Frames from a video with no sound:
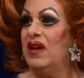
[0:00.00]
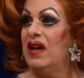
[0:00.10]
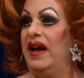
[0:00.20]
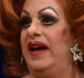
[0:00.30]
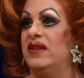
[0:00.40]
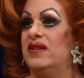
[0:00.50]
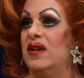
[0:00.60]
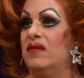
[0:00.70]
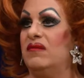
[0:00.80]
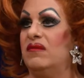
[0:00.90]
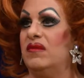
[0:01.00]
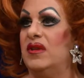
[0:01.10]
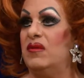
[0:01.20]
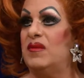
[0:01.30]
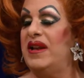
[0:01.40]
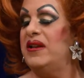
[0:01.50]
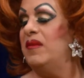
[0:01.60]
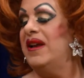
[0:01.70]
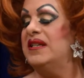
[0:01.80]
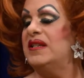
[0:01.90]
And there was plenty
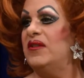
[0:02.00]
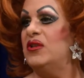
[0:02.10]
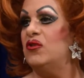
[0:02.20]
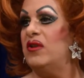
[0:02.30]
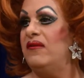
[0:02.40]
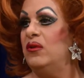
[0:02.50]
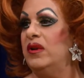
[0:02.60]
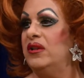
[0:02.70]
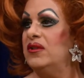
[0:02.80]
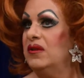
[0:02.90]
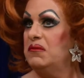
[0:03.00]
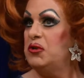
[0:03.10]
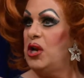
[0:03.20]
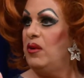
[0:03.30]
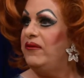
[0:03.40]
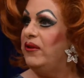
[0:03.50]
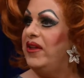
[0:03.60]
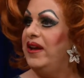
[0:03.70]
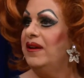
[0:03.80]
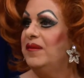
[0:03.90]
of places for you to travel and show off your thing.